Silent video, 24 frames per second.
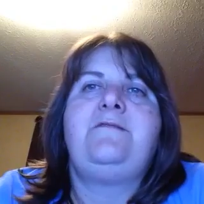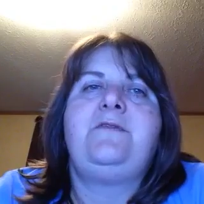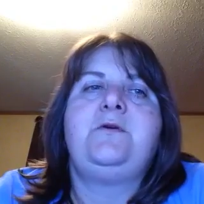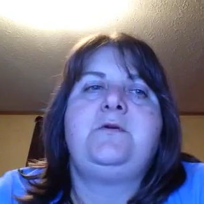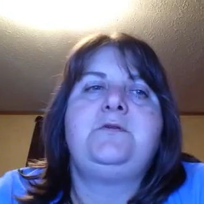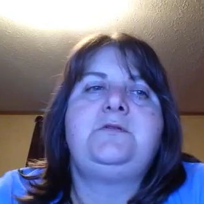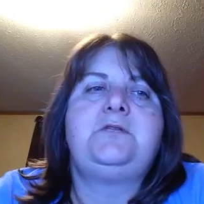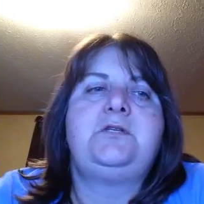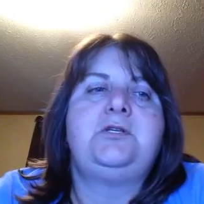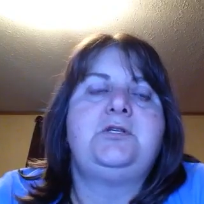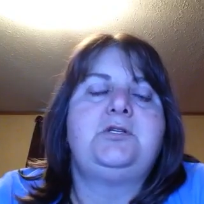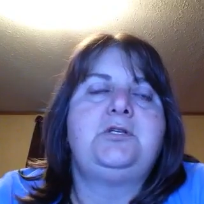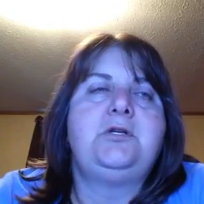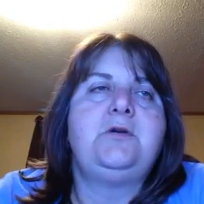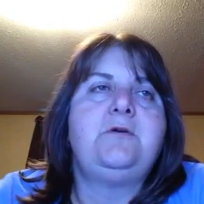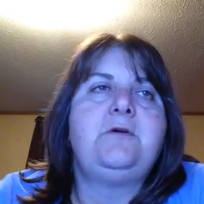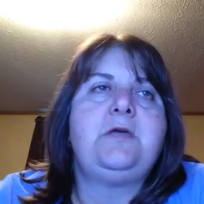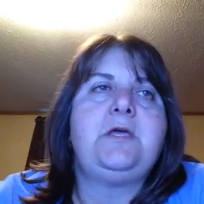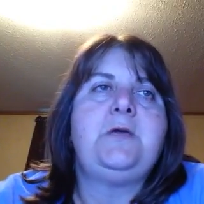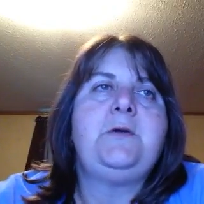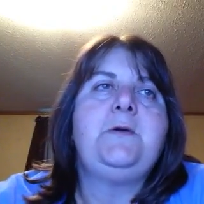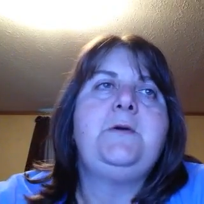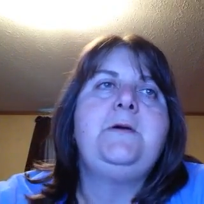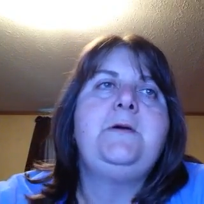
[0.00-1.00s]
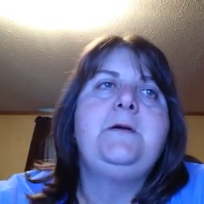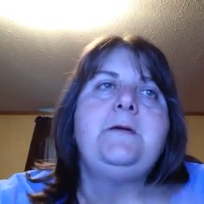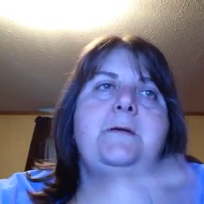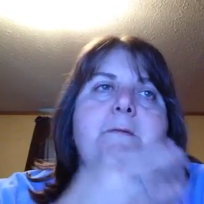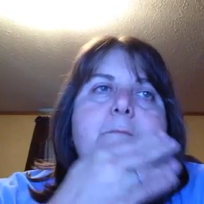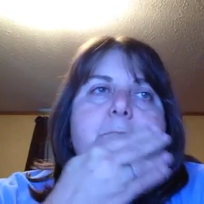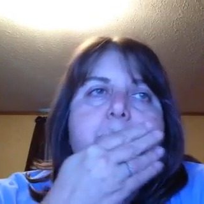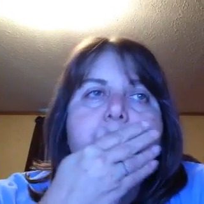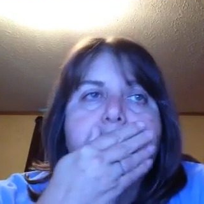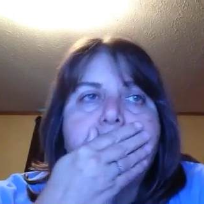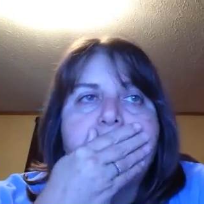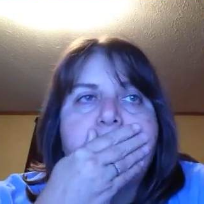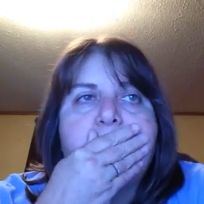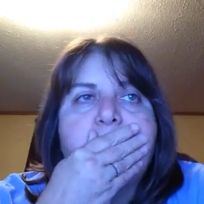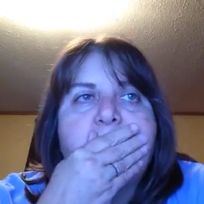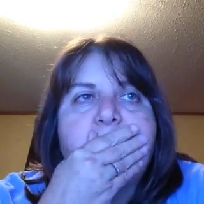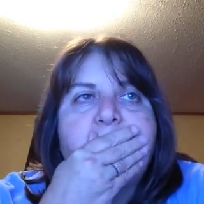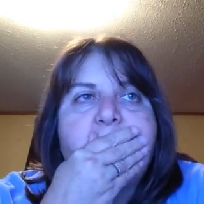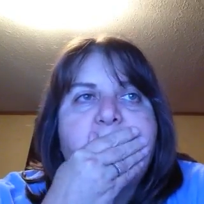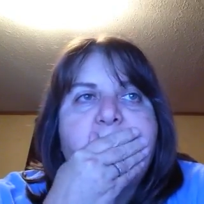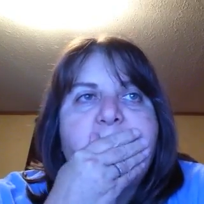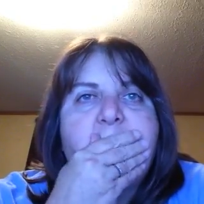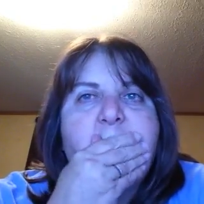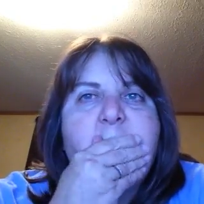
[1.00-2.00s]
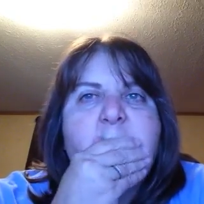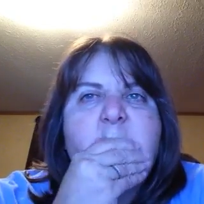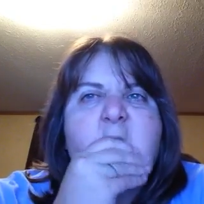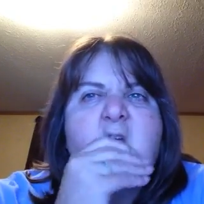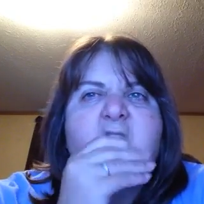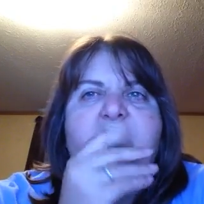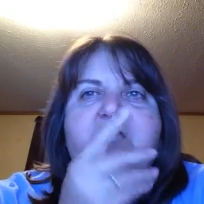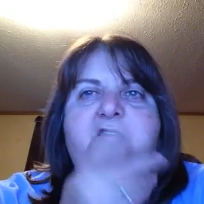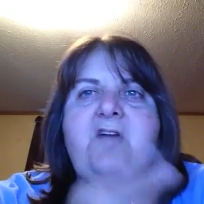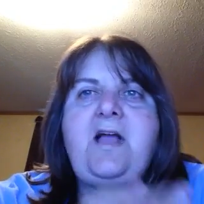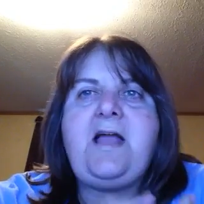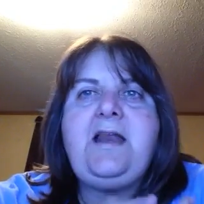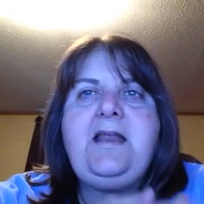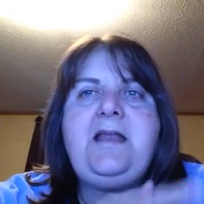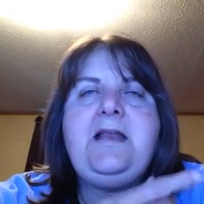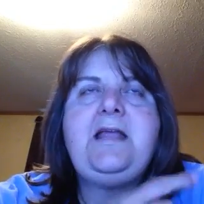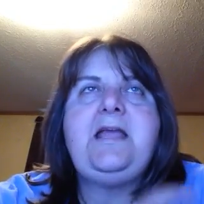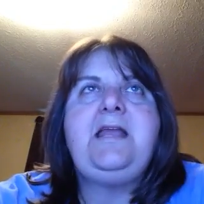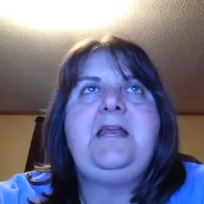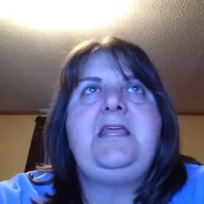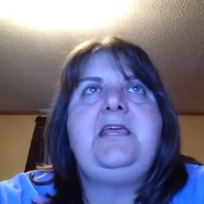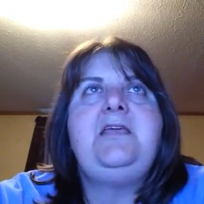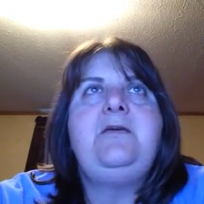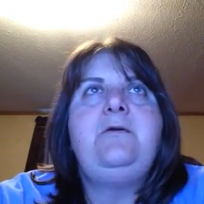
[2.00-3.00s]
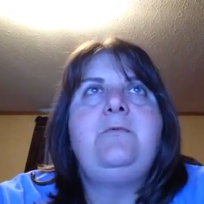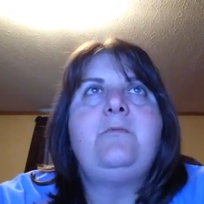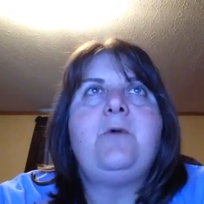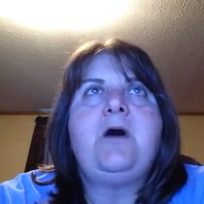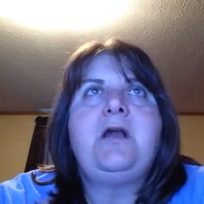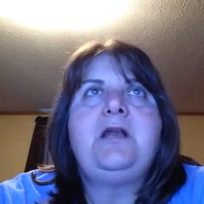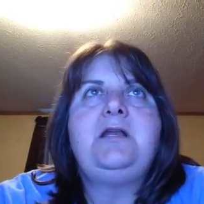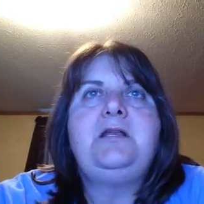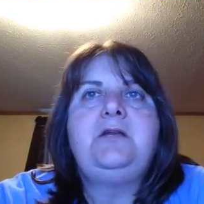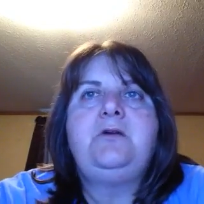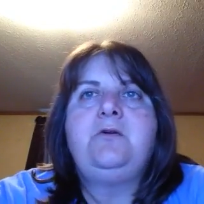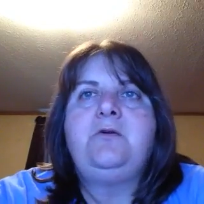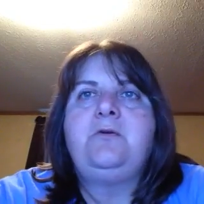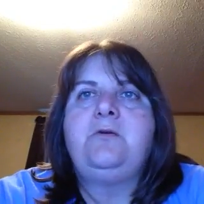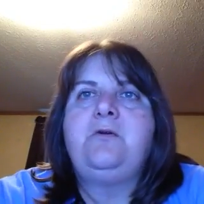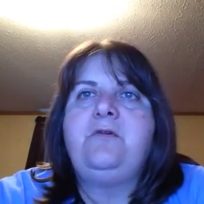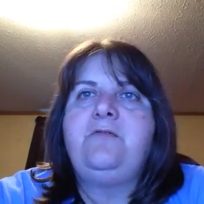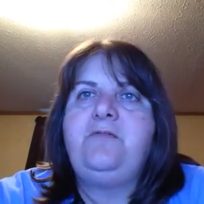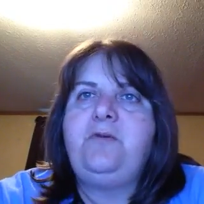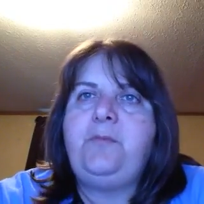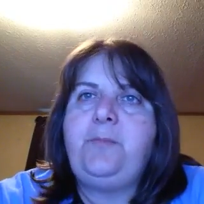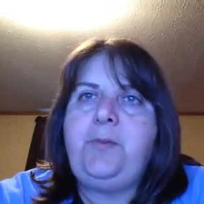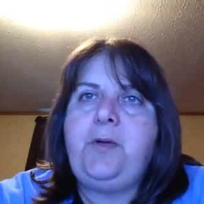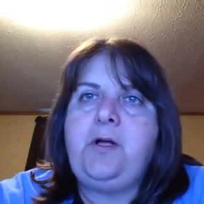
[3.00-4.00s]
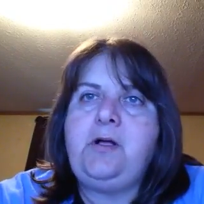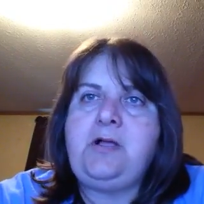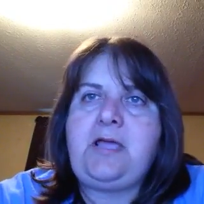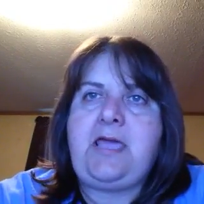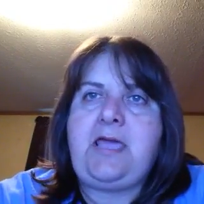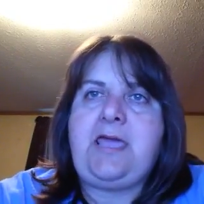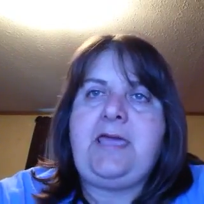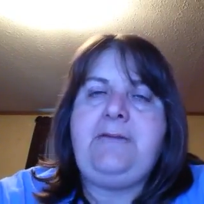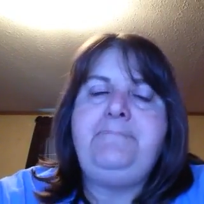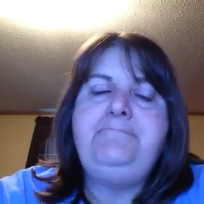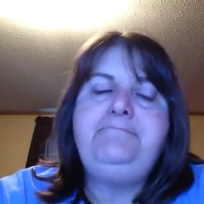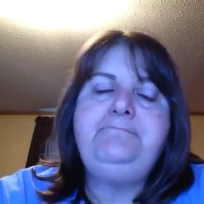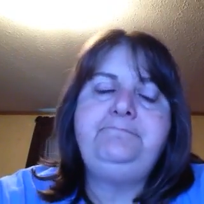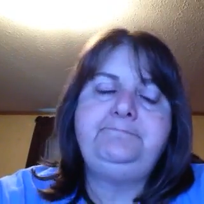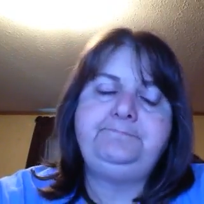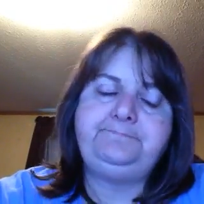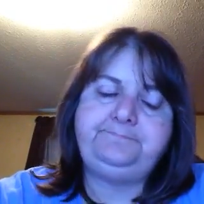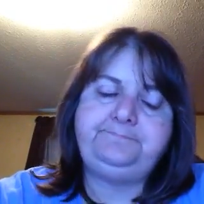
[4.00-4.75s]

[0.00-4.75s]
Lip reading: have those to show you. Friday night, he wanted to go to a football game,